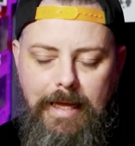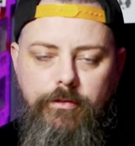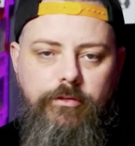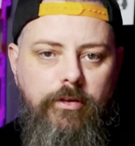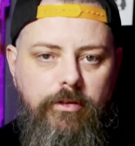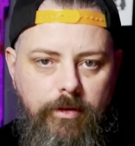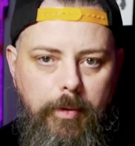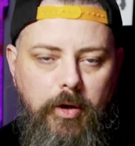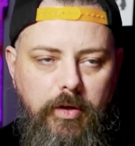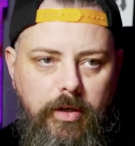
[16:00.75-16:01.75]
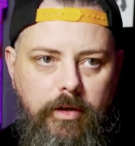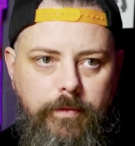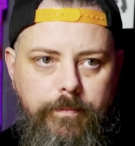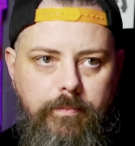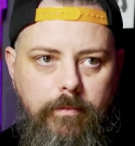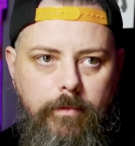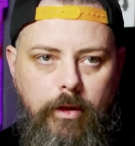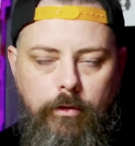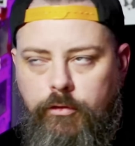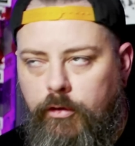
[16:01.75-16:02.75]
lengths to debunk,
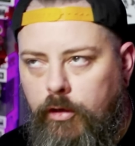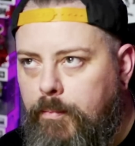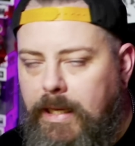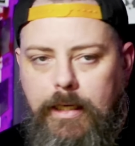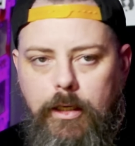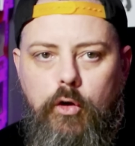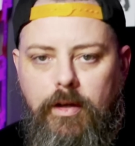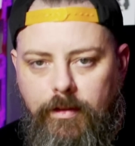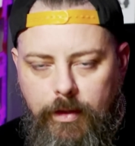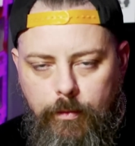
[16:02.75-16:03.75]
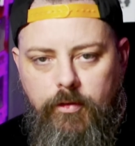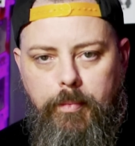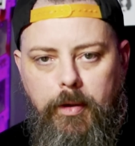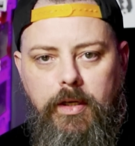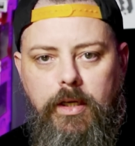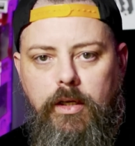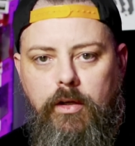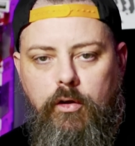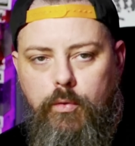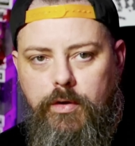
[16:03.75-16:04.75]
to make it look like they were
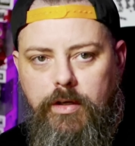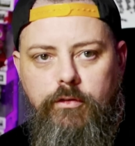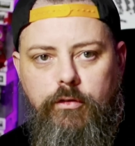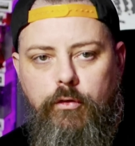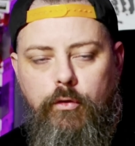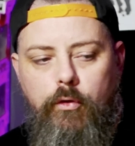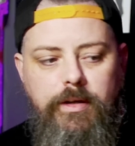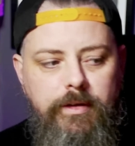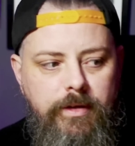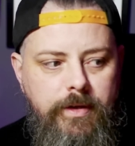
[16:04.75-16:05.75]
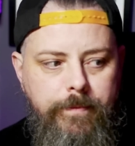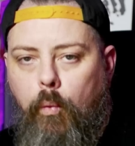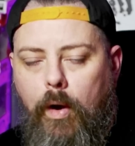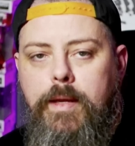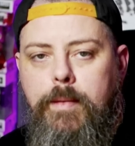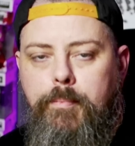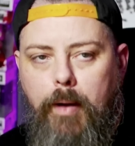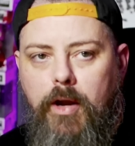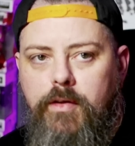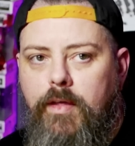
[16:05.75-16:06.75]
debunking Cody and Satori. Why
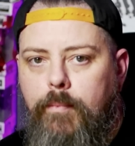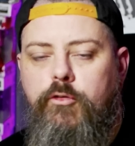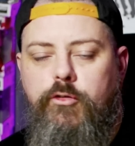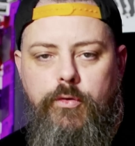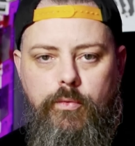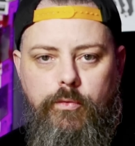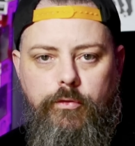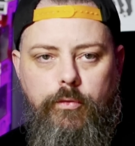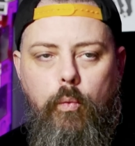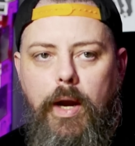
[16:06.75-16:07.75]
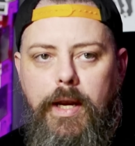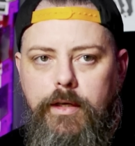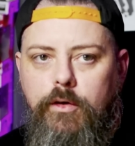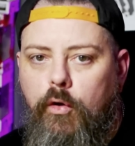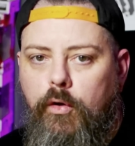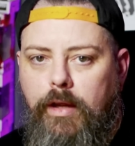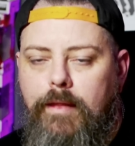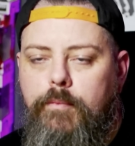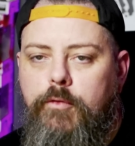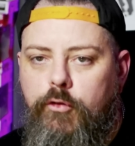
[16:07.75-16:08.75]
buy them shoes? Why not
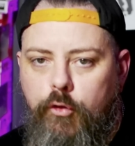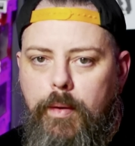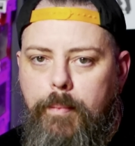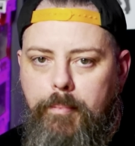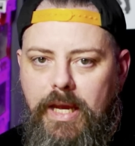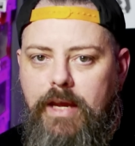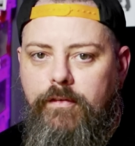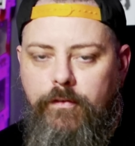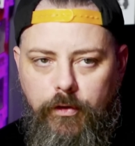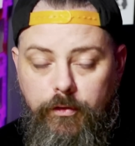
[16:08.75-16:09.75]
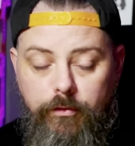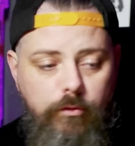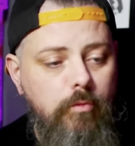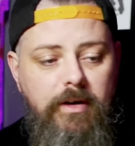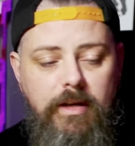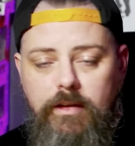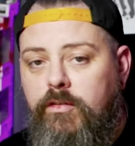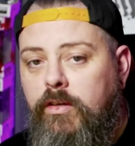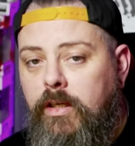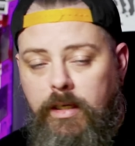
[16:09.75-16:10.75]
get them to do it barefoot? Rumour
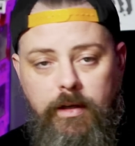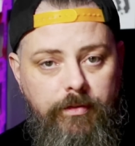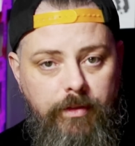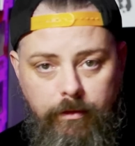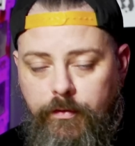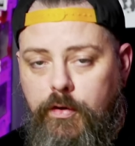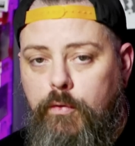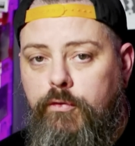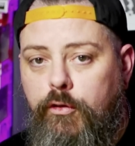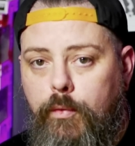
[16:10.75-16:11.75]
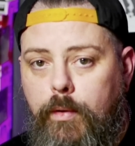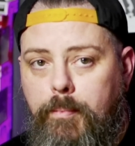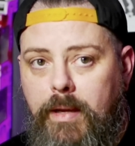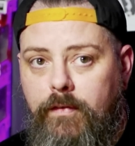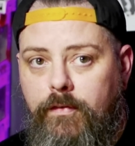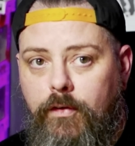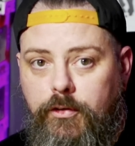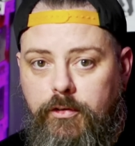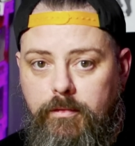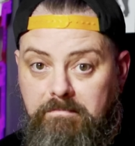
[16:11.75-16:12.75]
is they refuse to do it
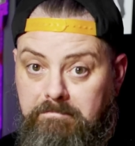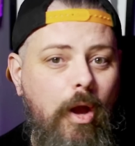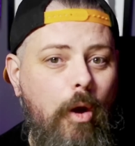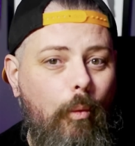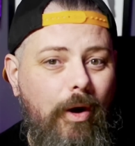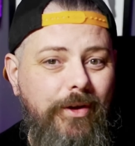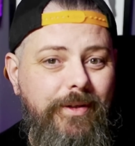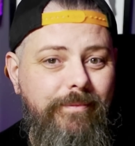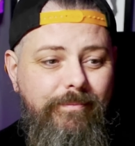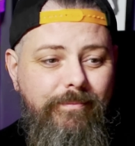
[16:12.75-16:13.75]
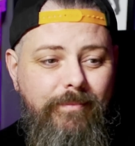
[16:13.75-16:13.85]
barefoot. Why?